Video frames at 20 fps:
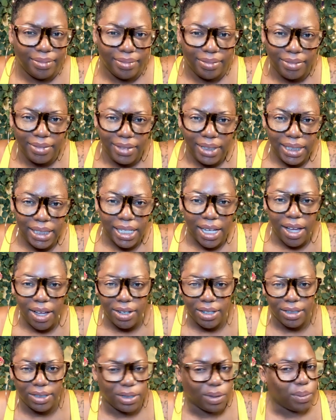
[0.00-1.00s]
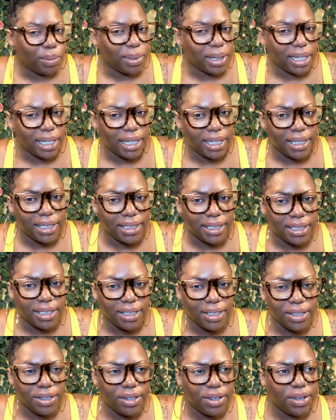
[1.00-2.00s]
you're talking too much,
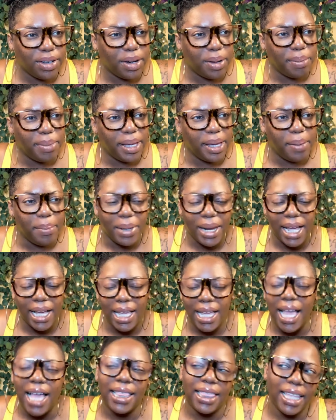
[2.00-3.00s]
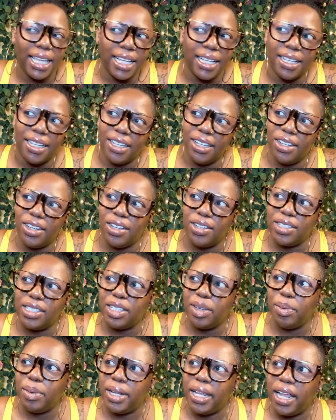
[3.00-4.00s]
you know what I mean? But I think,
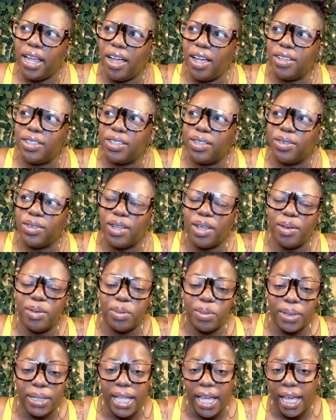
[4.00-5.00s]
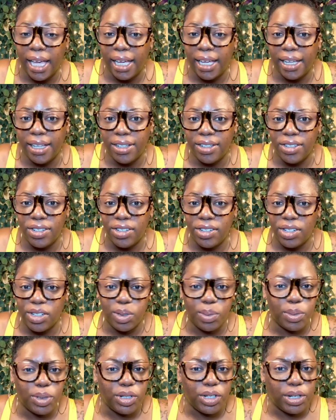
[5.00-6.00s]
some of that also comes with age and
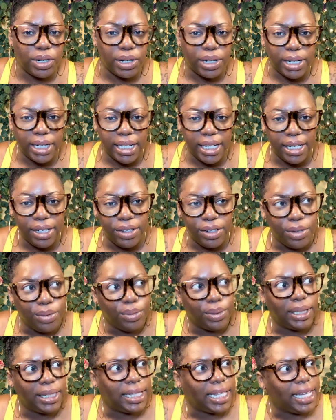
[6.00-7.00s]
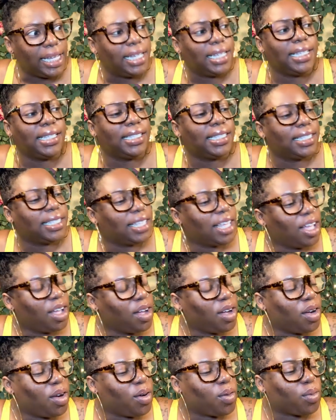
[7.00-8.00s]
just maturity and doing things
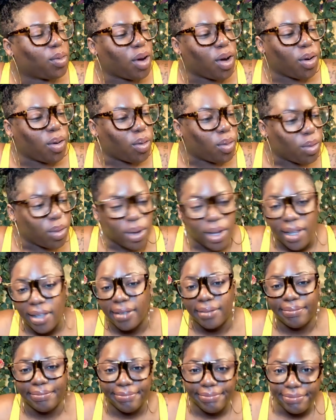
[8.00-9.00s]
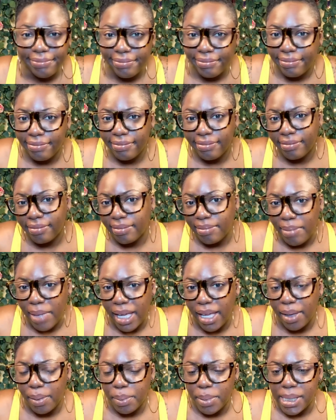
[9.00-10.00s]
wrong,
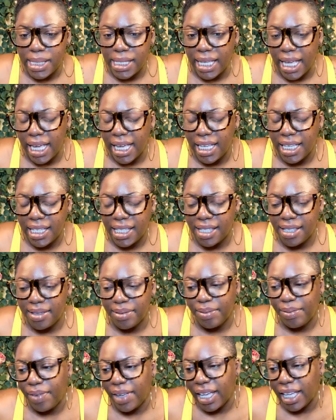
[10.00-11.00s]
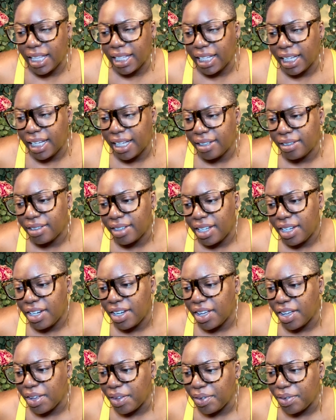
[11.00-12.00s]
making mistakes, failing
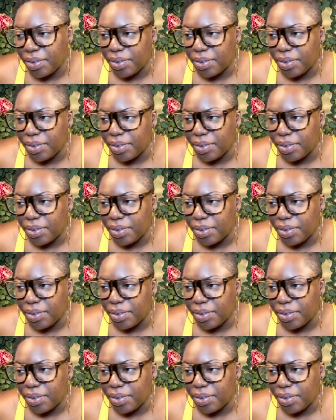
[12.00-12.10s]
enough.